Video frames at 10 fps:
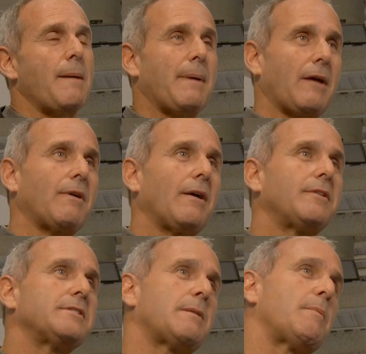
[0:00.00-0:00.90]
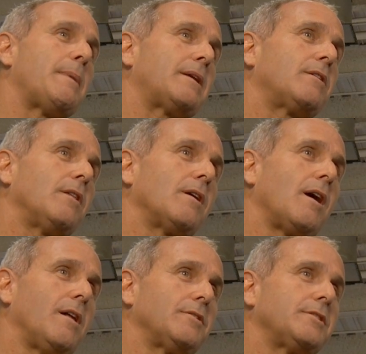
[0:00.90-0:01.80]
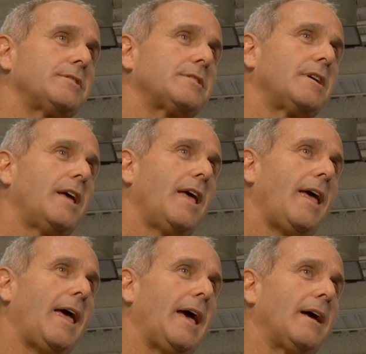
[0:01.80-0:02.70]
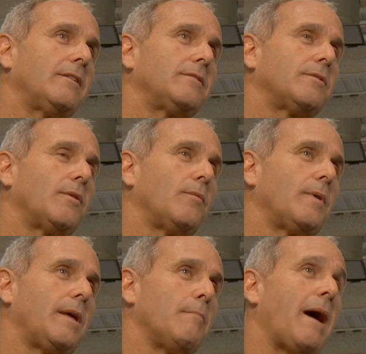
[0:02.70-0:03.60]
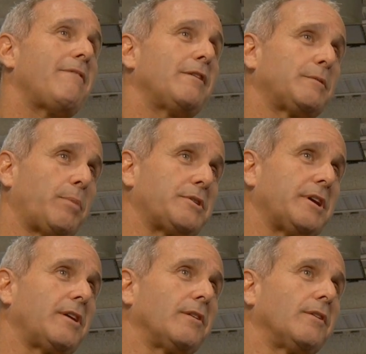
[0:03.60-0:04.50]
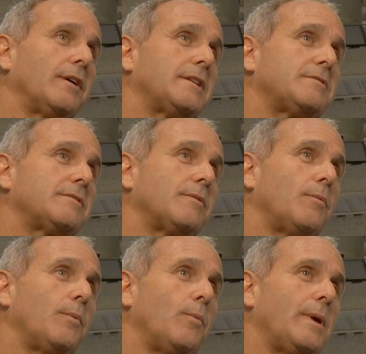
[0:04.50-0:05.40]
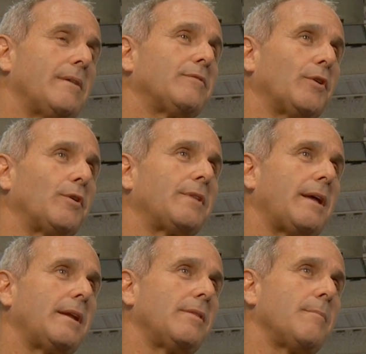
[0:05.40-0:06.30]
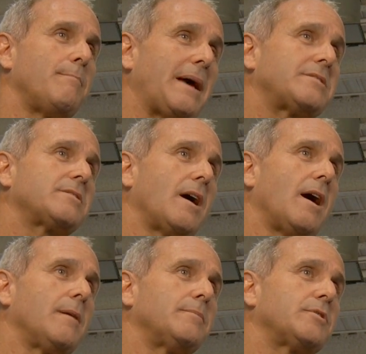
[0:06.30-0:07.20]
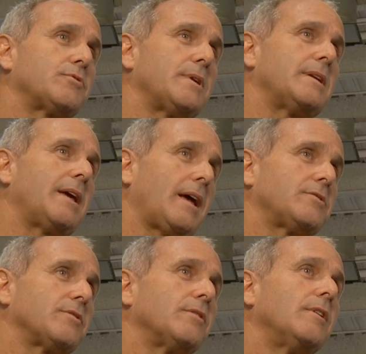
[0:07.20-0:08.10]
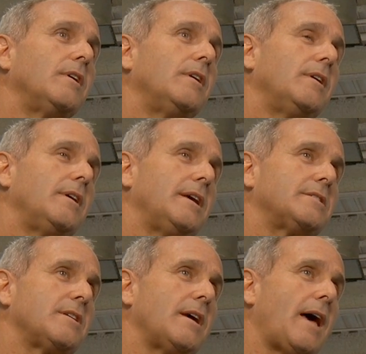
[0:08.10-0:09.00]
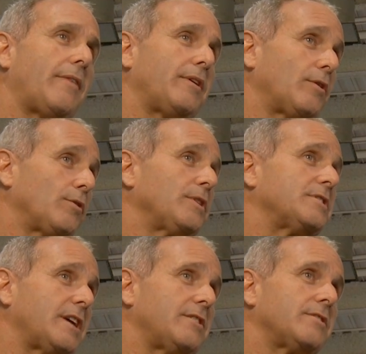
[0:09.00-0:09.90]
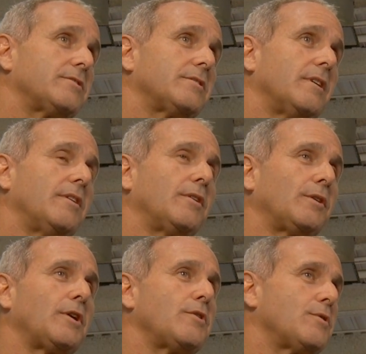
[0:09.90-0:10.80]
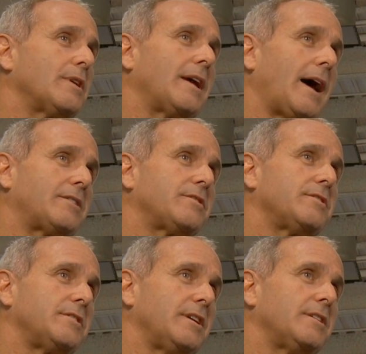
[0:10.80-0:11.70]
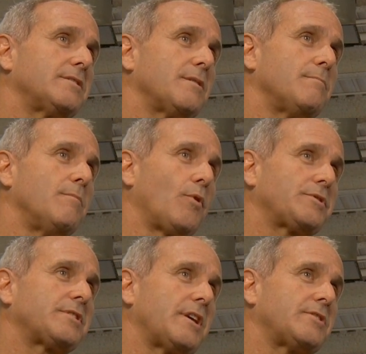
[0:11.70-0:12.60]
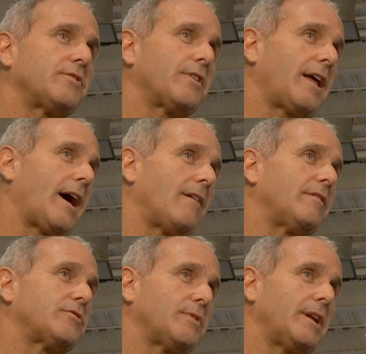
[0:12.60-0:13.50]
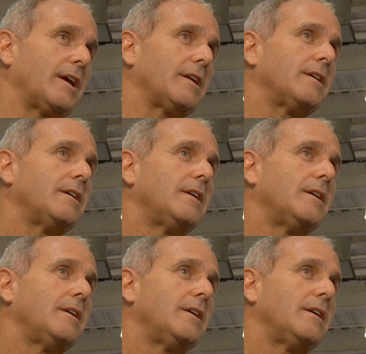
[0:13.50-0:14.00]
My background is I'm a medical oncologist, and in my field in particular, we have learned that the best time to treat cancer is at the early stages. The earlier you can catch the disease, the more success you're going to have at treating it.